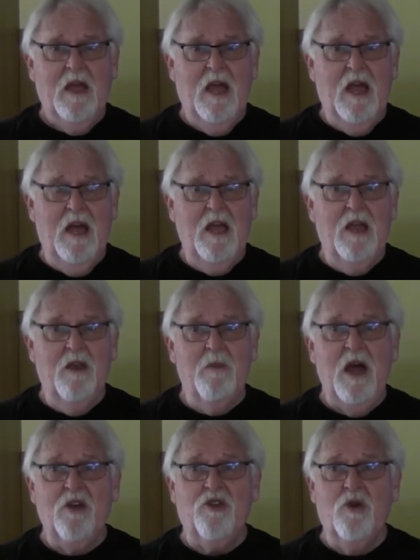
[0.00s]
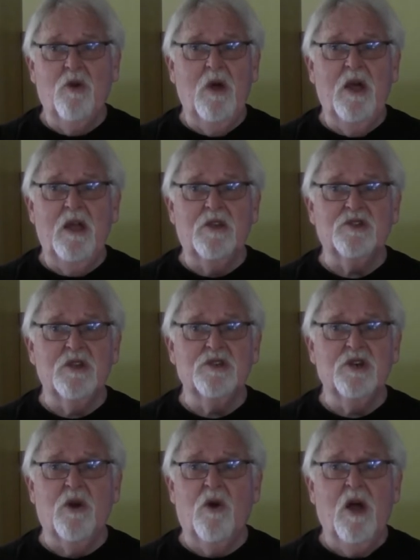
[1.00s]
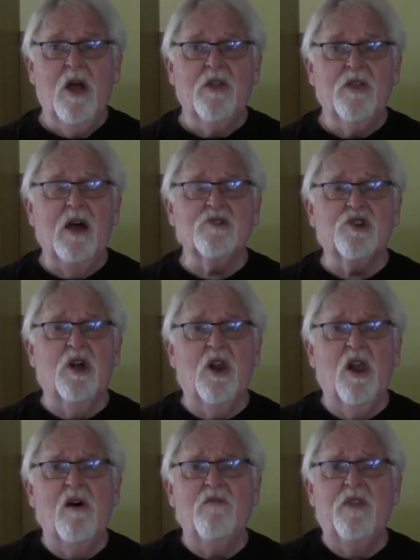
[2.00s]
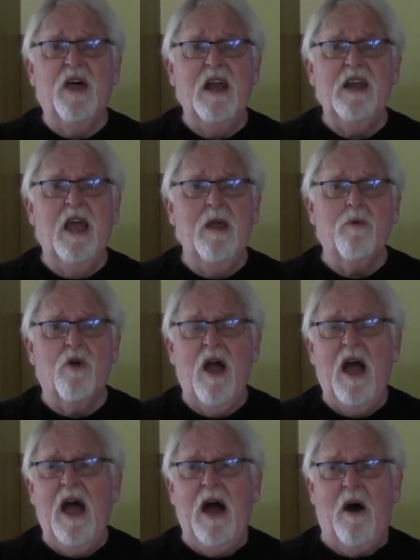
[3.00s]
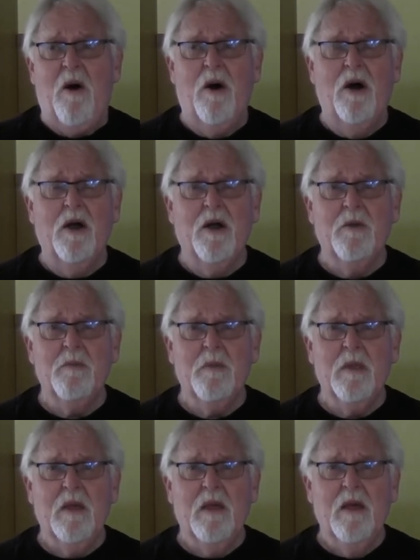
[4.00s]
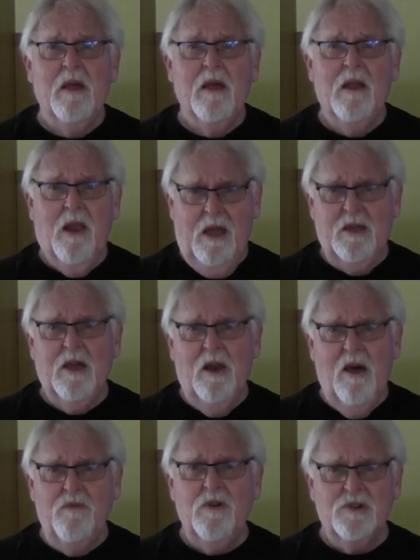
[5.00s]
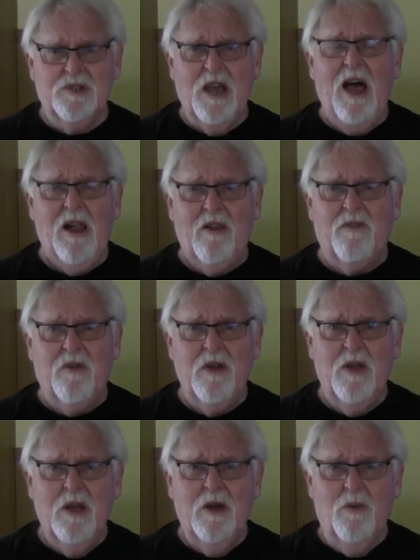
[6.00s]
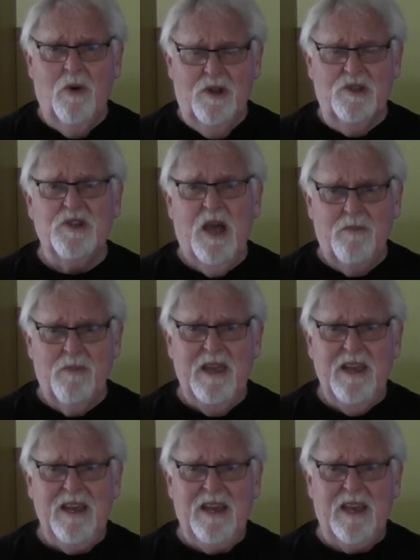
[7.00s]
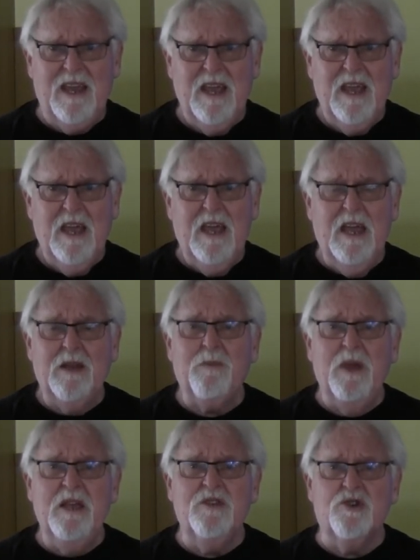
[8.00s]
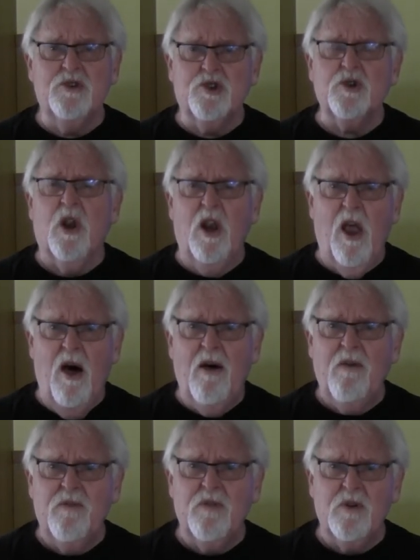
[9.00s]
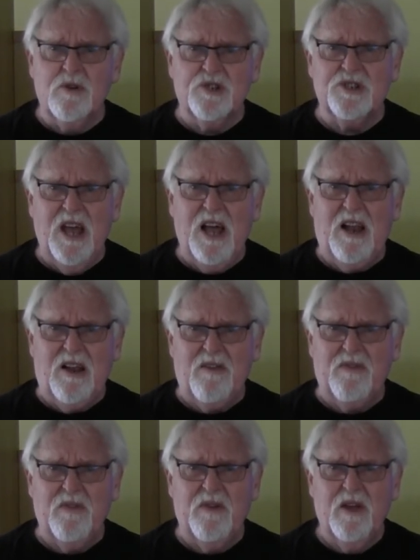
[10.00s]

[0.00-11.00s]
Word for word: Uh, in Matthew, it says, you know, thou shalt love thy neighbor. How? Like you love yourself. What does that mean? It means you should love yourself